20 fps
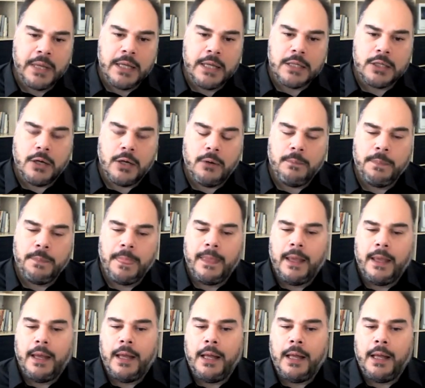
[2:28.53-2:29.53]
So,
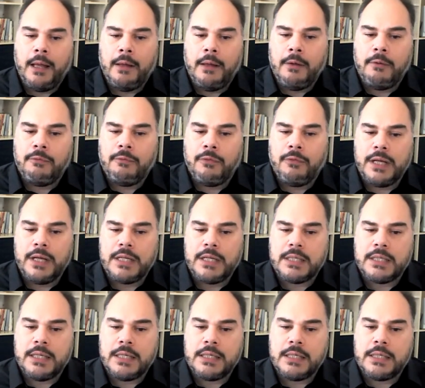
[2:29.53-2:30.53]
uh, for
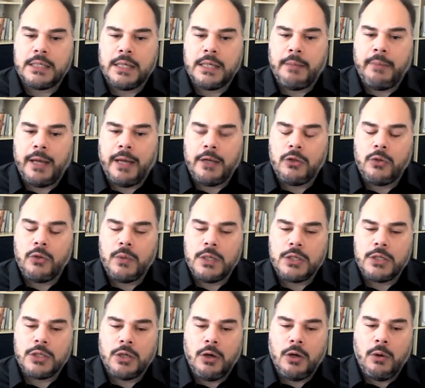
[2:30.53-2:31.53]
instance, uh, by doing
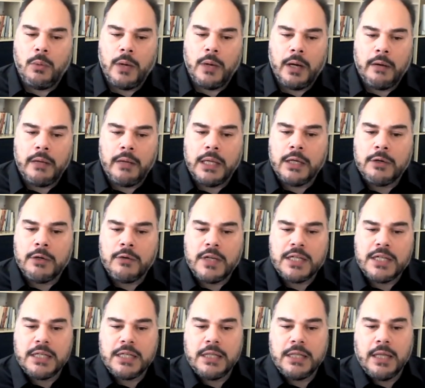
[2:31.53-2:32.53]
so, we are
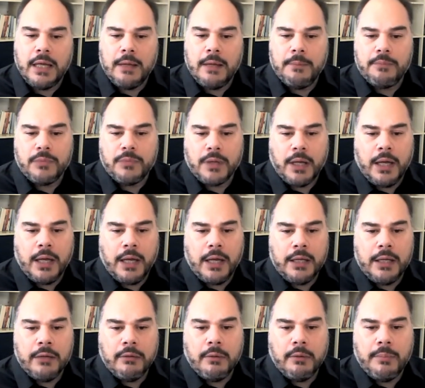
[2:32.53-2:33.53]
increasing the uh,
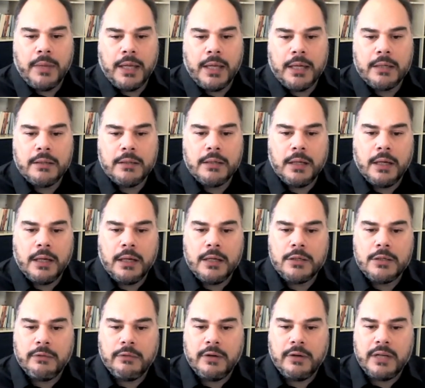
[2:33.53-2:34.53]
European uh,
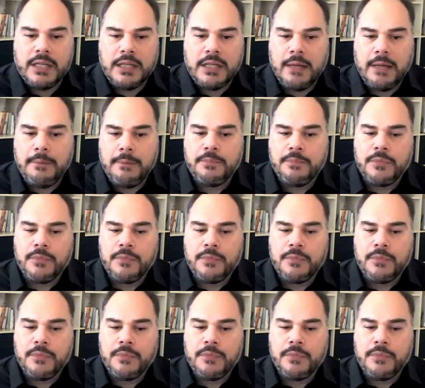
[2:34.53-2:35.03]
sovereignty.